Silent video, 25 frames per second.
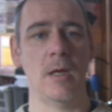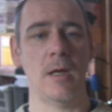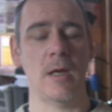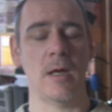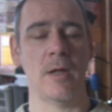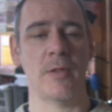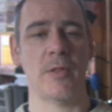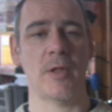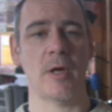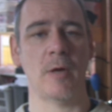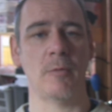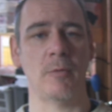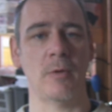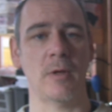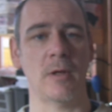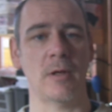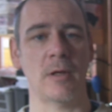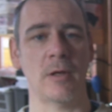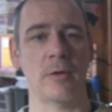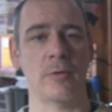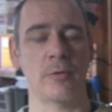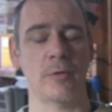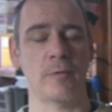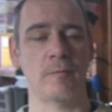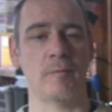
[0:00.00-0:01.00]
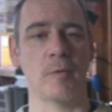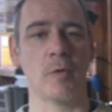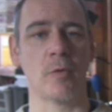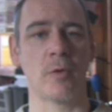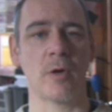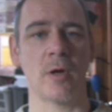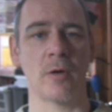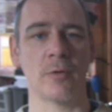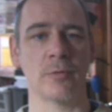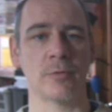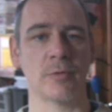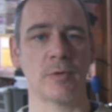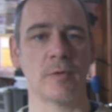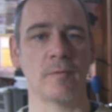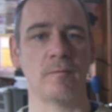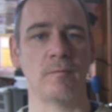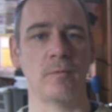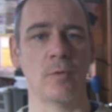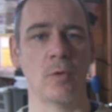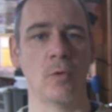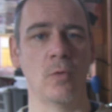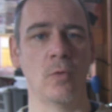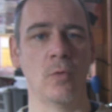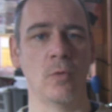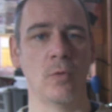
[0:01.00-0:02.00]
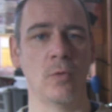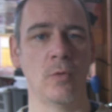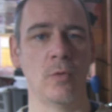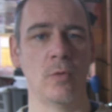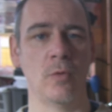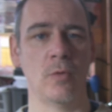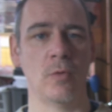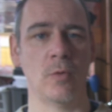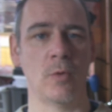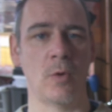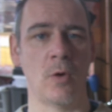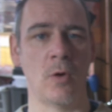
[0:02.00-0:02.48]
and that will allow the full current to flow